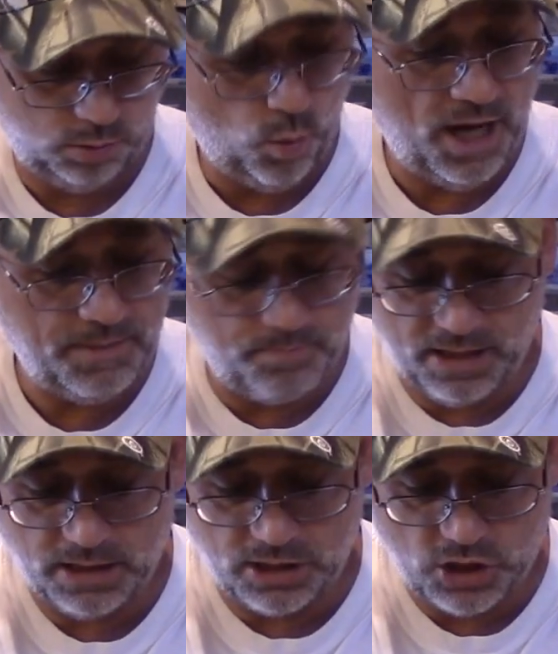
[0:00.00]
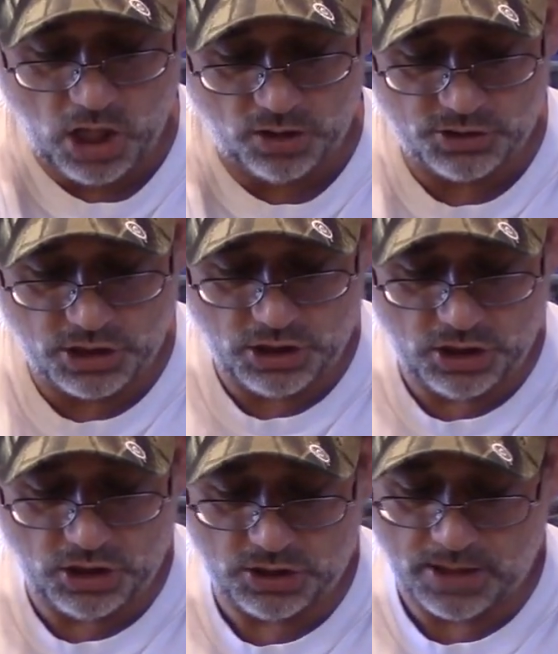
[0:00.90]
$1 billion a
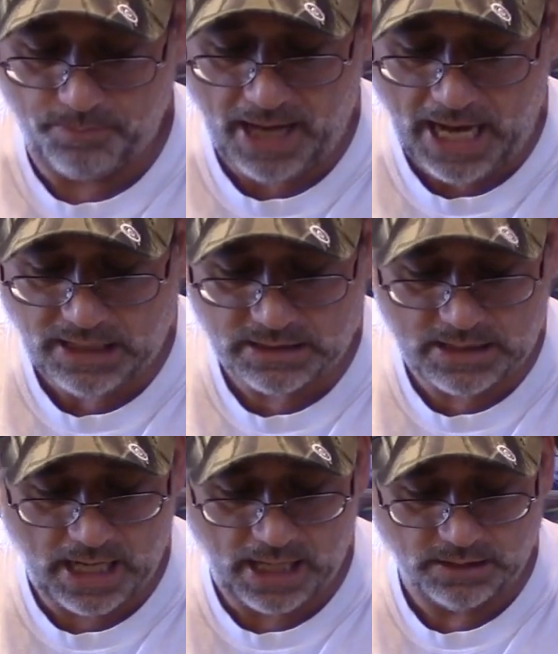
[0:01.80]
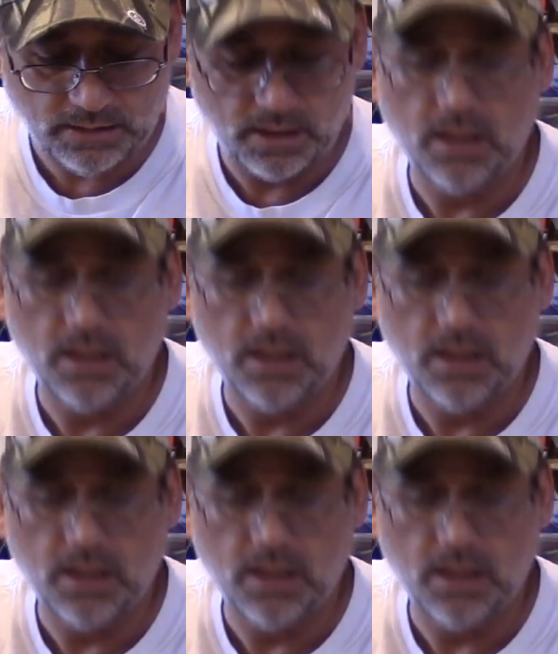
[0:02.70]
year to Pakistan,